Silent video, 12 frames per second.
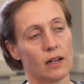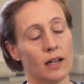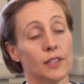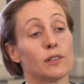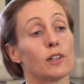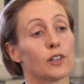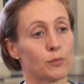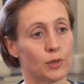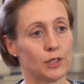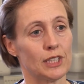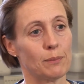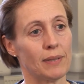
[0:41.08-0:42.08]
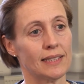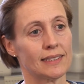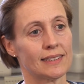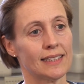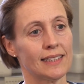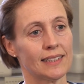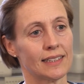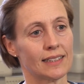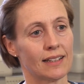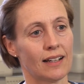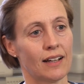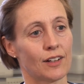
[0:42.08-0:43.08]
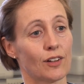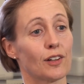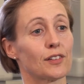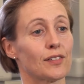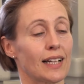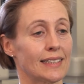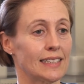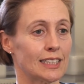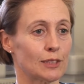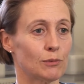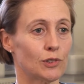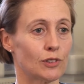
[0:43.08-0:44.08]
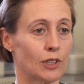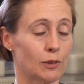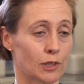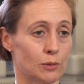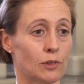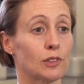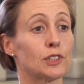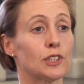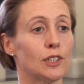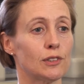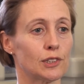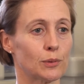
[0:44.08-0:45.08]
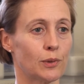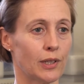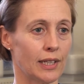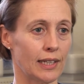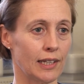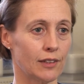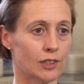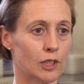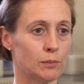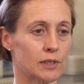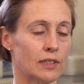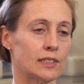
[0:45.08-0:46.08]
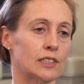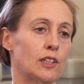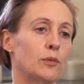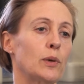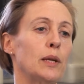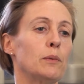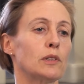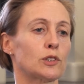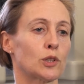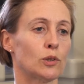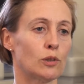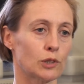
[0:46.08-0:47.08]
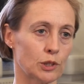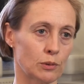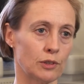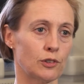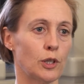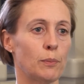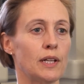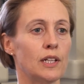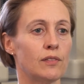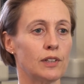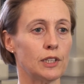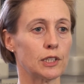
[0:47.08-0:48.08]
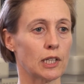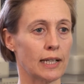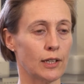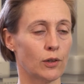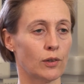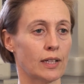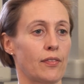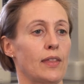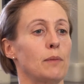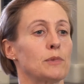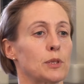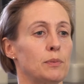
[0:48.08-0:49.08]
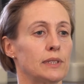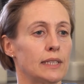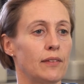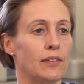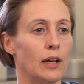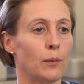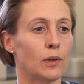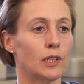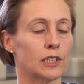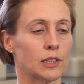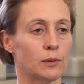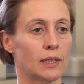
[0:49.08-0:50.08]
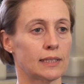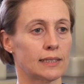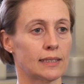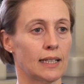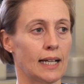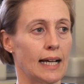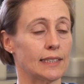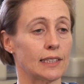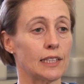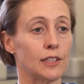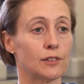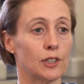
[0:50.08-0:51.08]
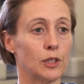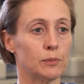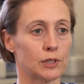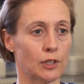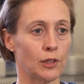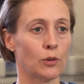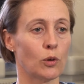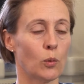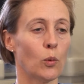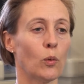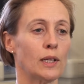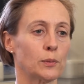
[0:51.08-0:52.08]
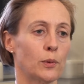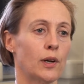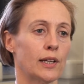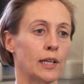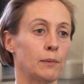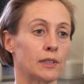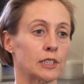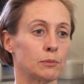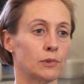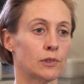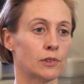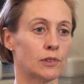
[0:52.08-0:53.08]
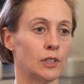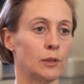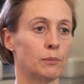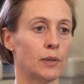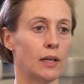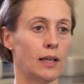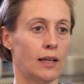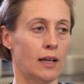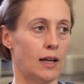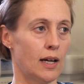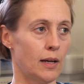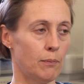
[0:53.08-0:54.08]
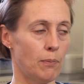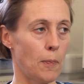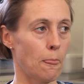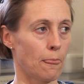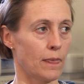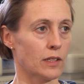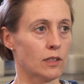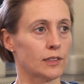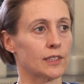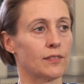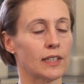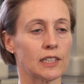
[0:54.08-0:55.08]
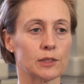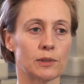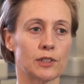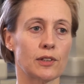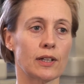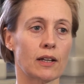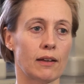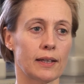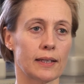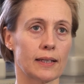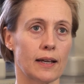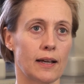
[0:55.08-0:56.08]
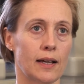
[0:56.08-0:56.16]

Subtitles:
I do a lot of project-based teaching, and a lot of that is small group because we've got students working in groups, and so we will talk to a group individually or get them to present their work to us as a group, so you're always working with a small group. There's lots of things we're doing, like